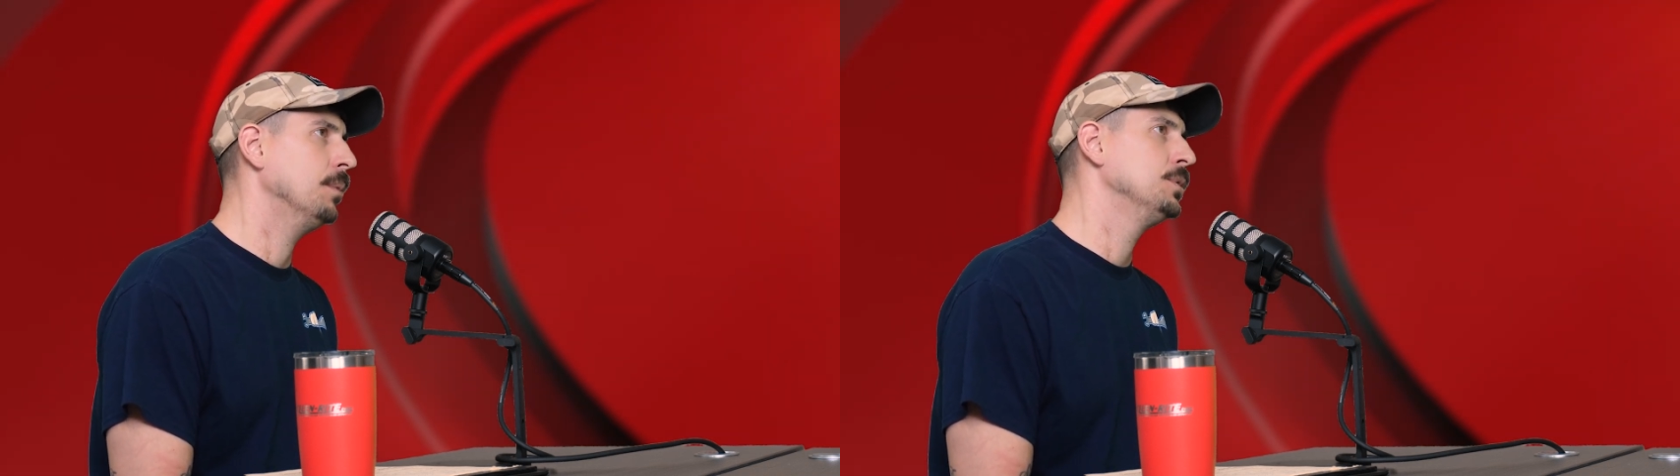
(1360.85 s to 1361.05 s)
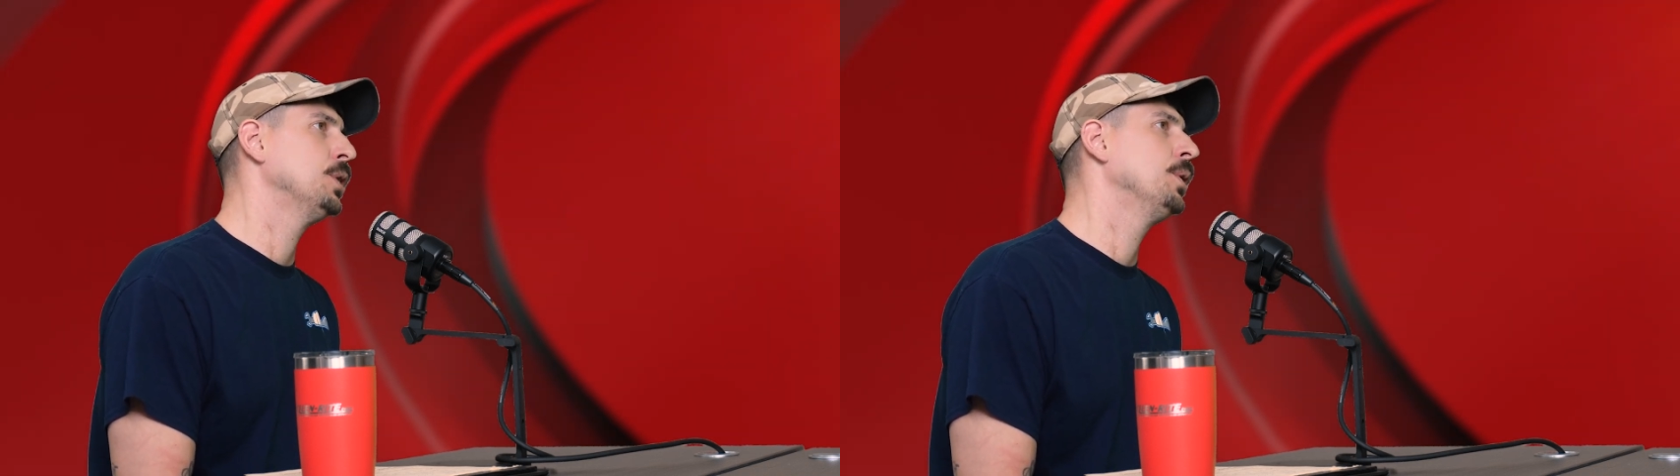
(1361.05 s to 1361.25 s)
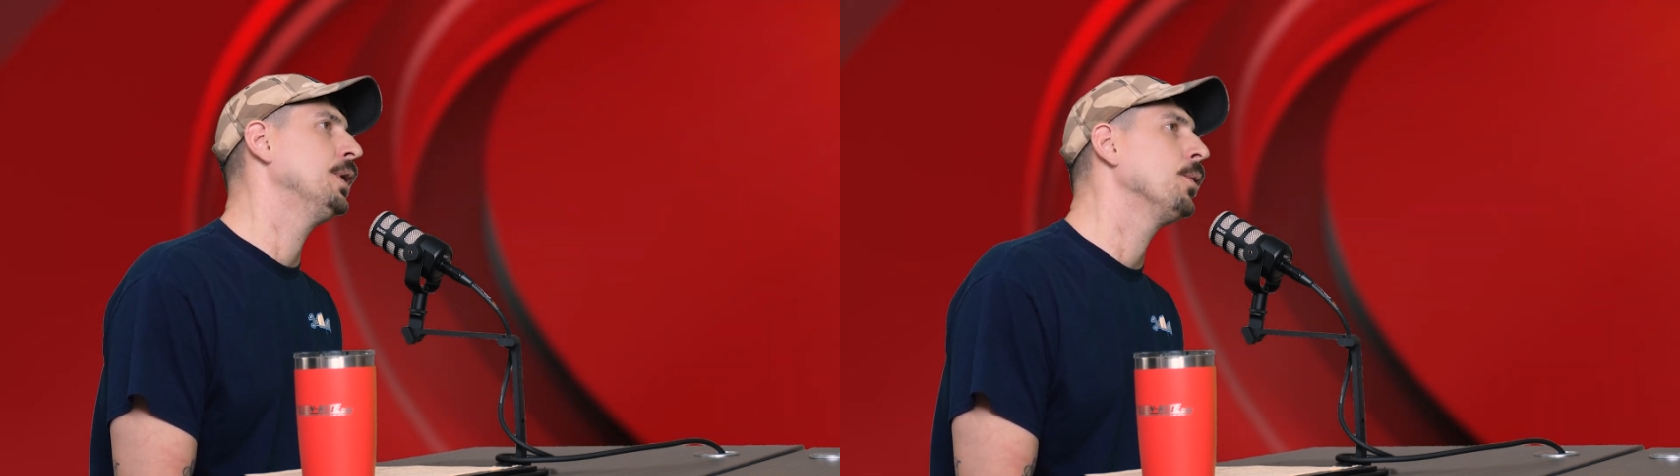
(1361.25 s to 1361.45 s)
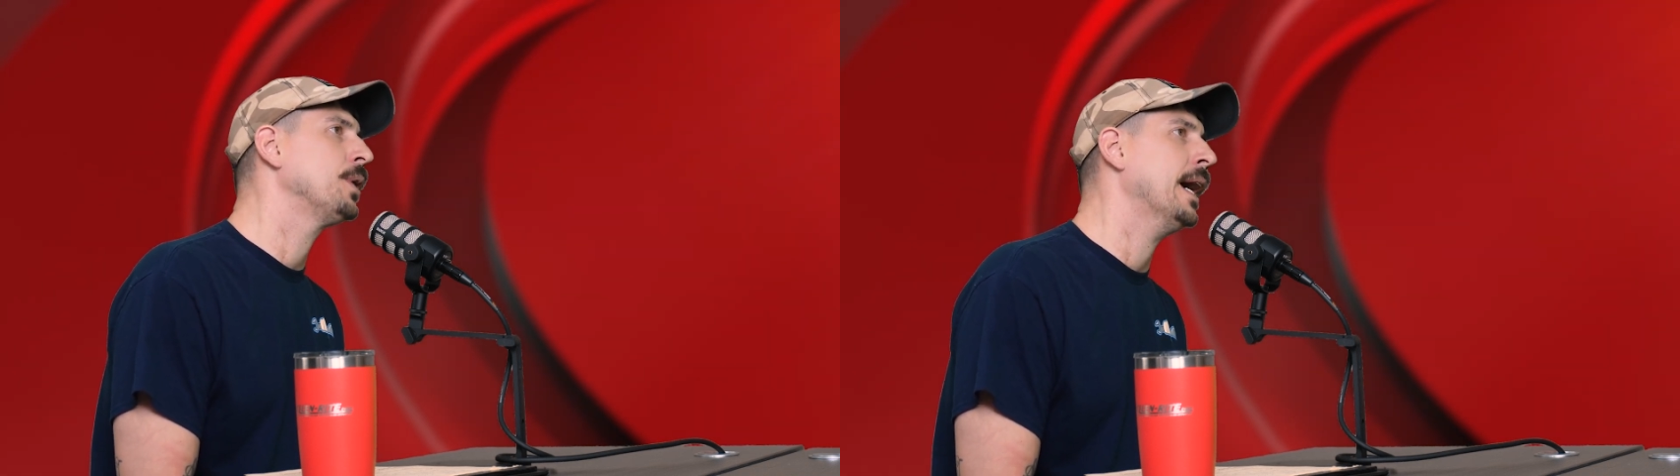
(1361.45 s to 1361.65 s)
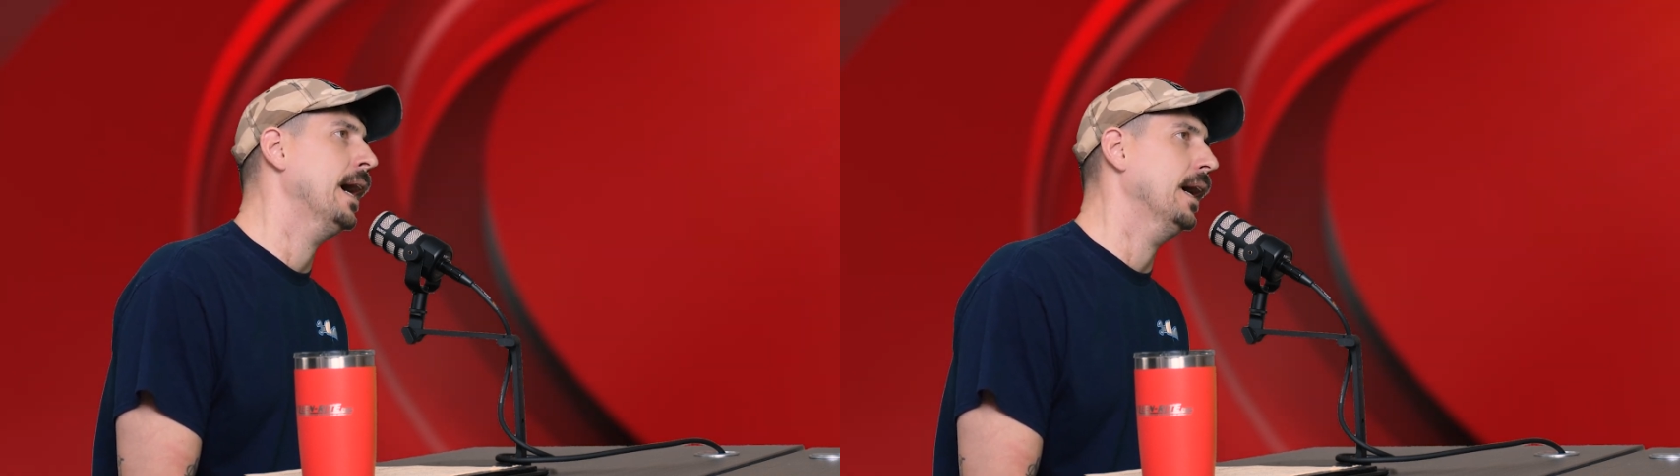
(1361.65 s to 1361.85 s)
I'm doing
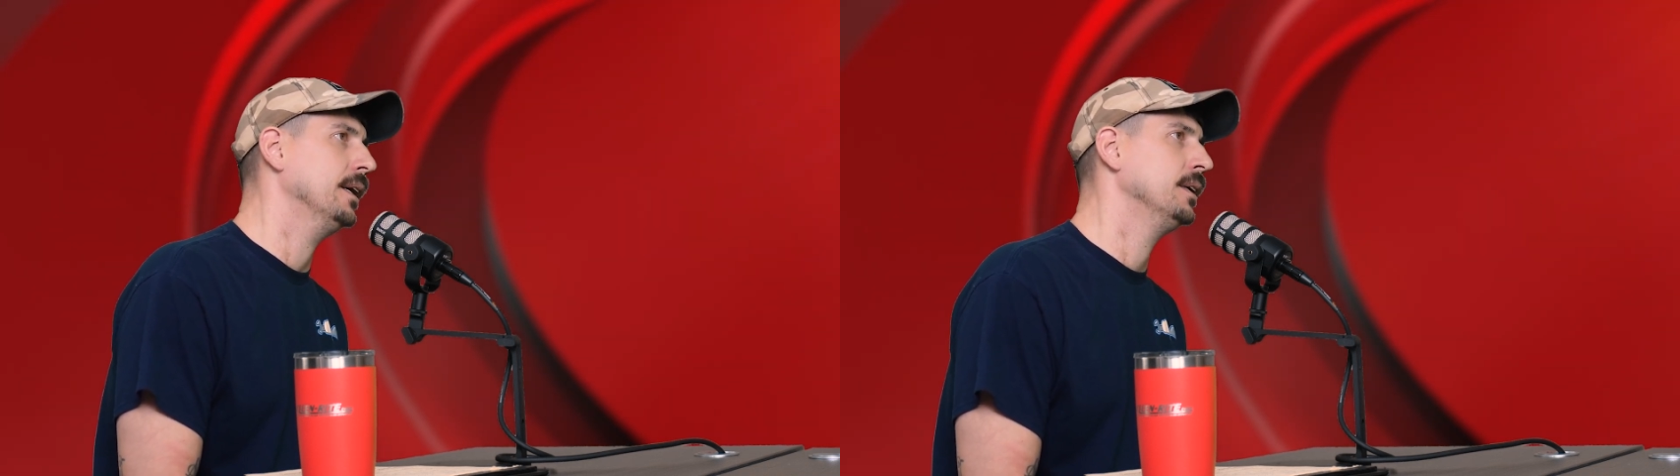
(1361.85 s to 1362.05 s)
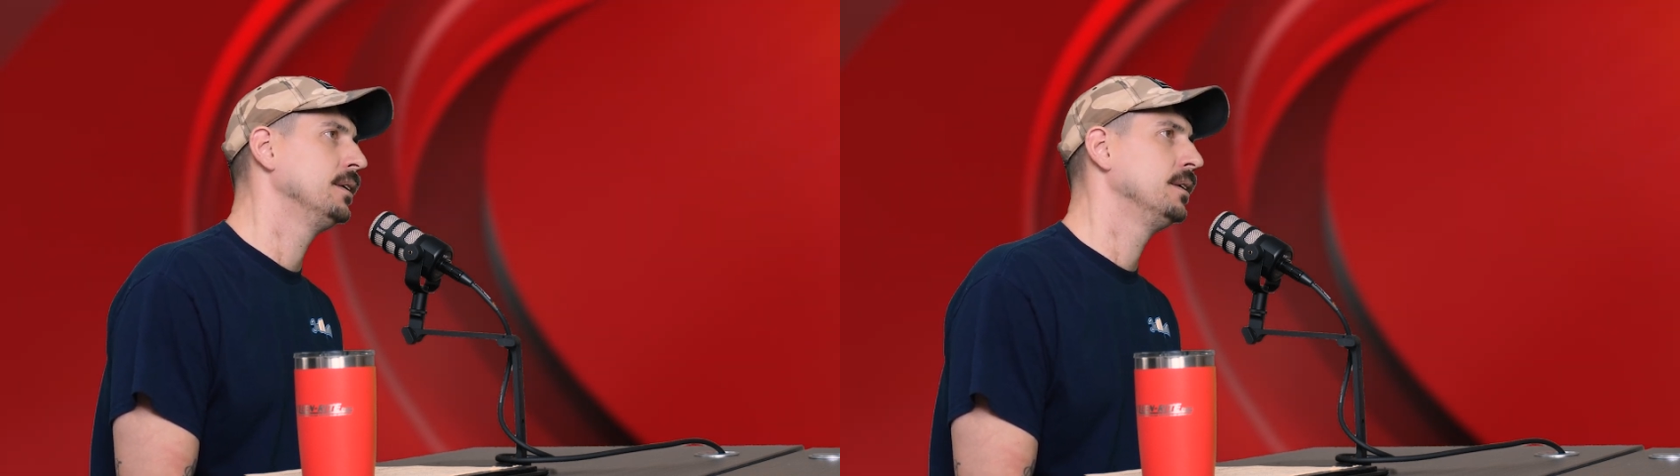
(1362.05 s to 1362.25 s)
okay.